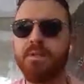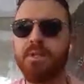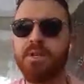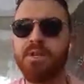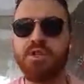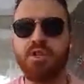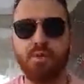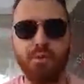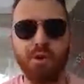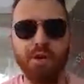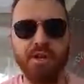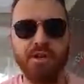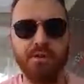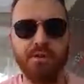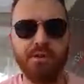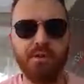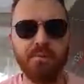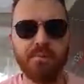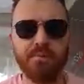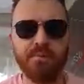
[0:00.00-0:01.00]
So what I
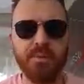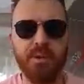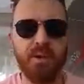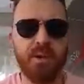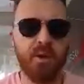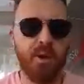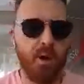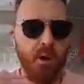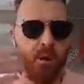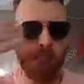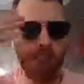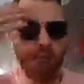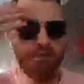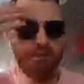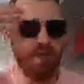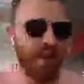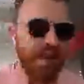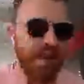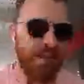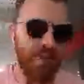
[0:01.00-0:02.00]
do, I push
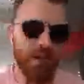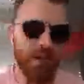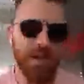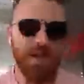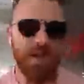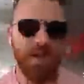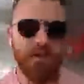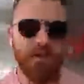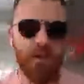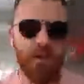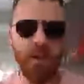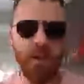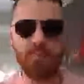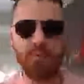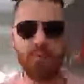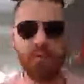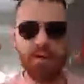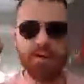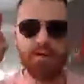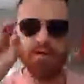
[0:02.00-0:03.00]
that out of my head, I
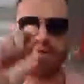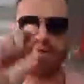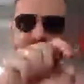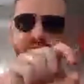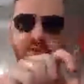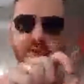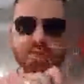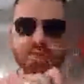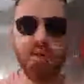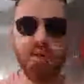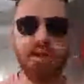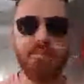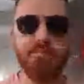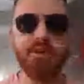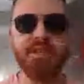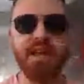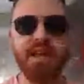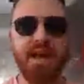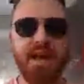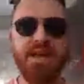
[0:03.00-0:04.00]
put those at the first part of my
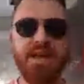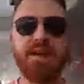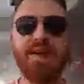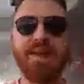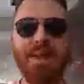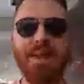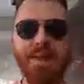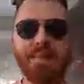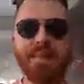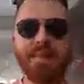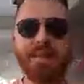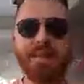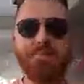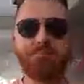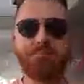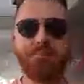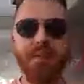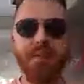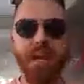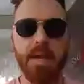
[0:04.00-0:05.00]
day, and I get them
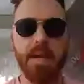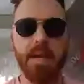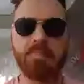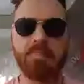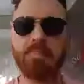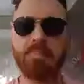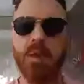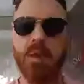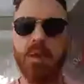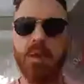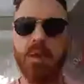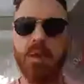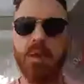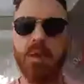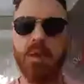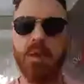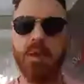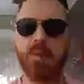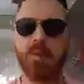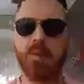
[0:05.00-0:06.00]
done.
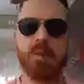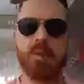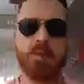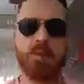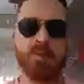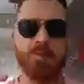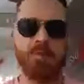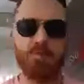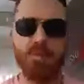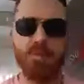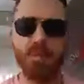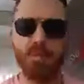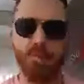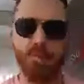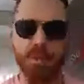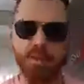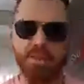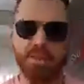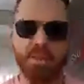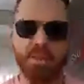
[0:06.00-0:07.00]
Because I know that
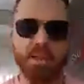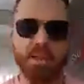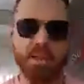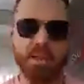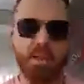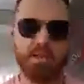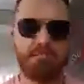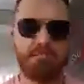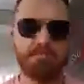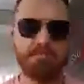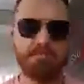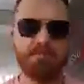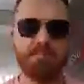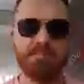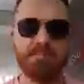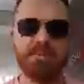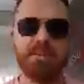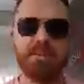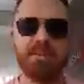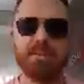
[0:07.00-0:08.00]
once they're done,
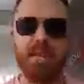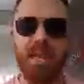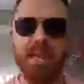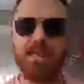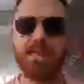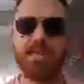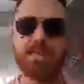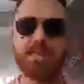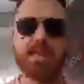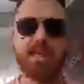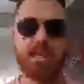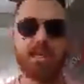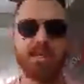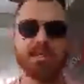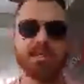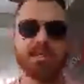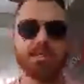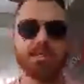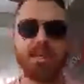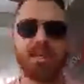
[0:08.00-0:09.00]
they're the
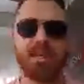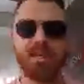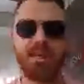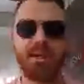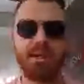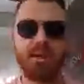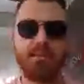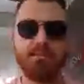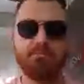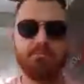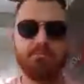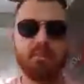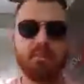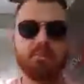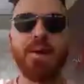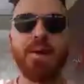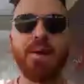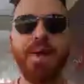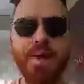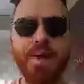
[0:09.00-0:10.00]
things that are going
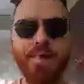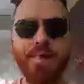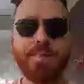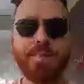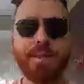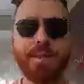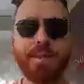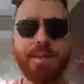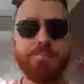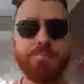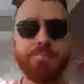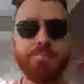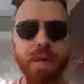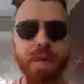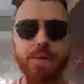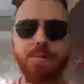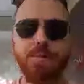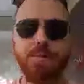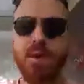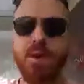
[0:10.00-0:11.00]
to get them done.
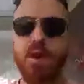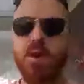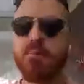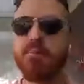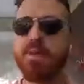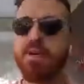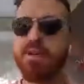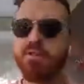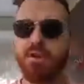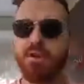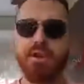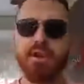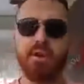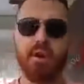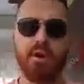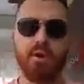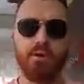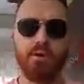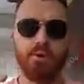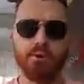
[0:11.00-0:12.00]
Because I
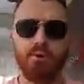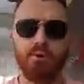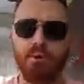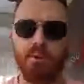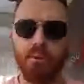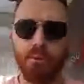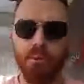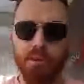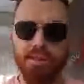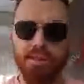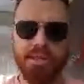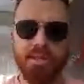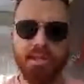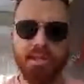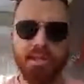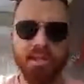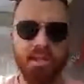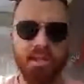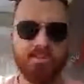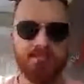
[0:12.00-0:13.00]
know that once they're
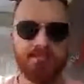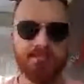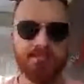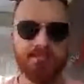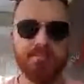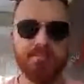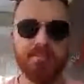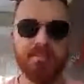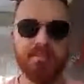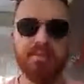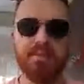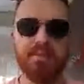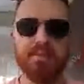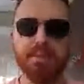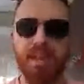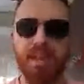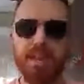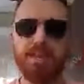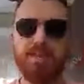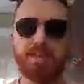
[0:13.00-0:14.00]
done,
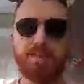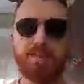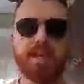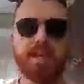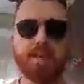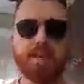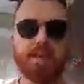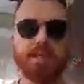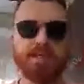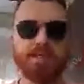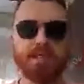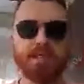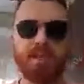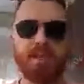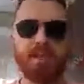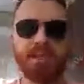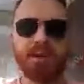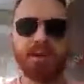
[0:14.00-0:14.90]
they're the things that are going